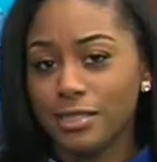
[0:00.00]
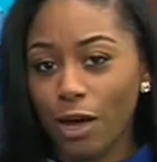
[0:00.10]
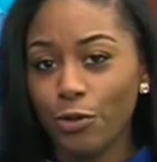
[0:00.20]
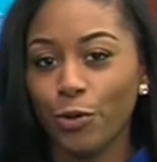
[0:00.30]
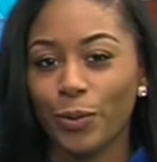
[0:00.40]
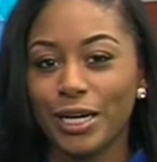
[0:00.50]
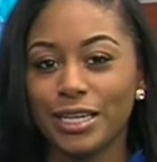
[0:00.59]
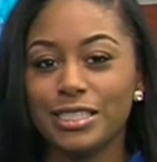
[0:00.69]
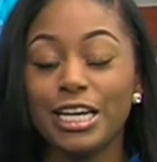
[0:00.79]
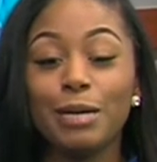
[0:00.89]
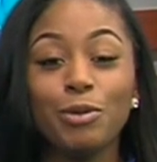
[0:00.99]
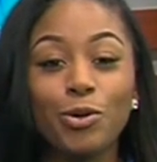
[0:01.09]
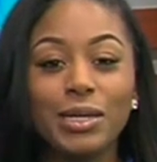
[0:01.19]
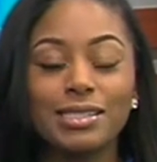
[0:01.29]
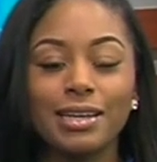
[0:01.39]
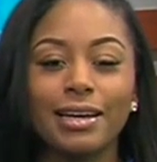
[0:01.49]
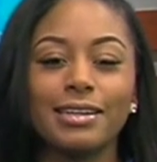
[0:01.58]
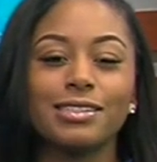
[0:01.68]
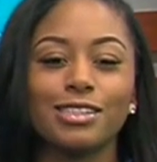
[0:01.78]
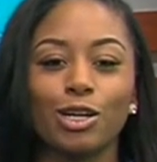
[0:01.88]
South Korea, Team USA
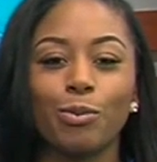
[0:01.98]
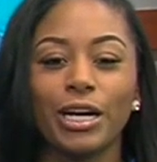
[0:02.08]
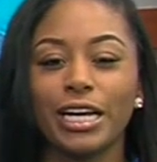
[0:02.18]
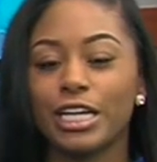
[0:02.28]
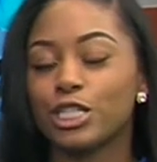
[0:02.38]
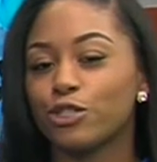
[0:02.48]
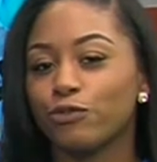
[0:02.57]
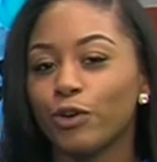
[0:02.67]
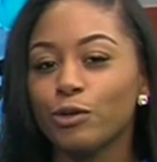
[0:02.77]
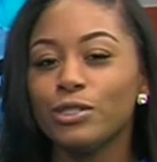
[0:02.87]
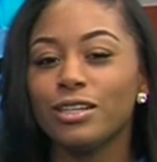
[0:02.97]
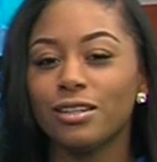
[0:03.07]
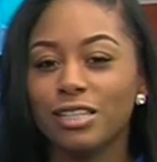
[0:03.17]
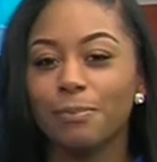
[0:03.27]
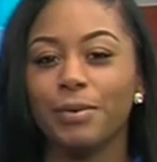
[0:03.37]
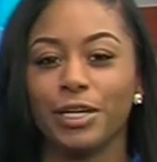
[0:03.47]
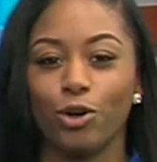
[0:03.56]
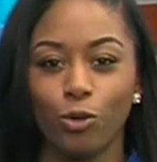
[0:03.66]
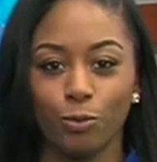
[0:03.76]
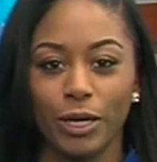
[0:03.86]
is celebrating its first Olympic
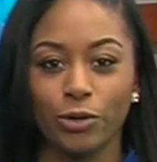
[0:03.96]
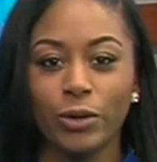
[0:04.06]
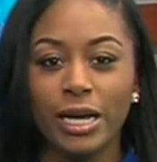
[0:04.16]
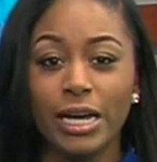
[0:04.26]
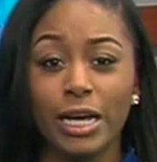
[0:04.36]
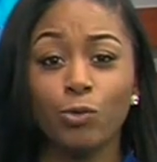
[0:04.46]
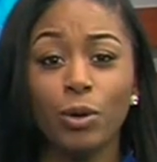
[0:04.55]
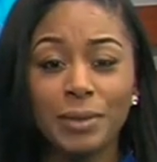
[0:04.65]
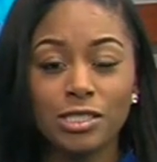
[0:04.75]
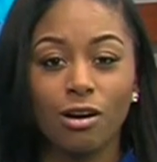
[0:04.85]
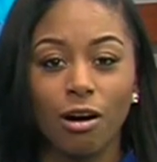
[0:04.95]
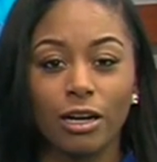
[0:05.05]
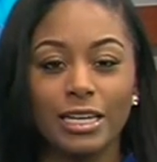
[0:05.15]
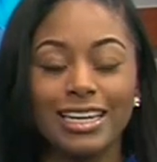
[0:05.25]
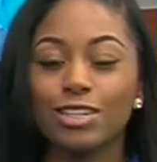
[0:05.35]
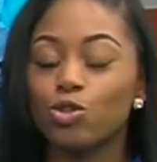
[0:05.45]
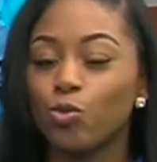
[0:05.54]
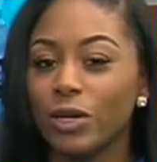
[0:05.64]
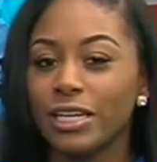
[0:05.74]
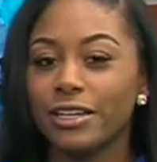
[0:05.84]
gold medal in women's hockey in
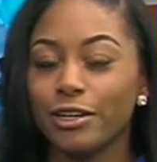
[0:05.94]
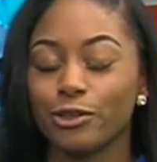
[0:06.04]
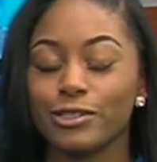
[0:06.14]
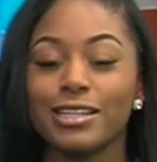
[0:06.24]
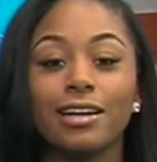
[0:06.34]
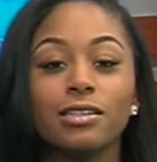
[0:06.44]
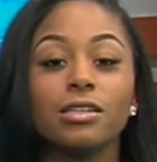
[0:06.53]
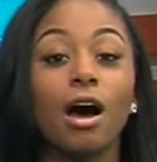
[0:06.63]
20 years. That is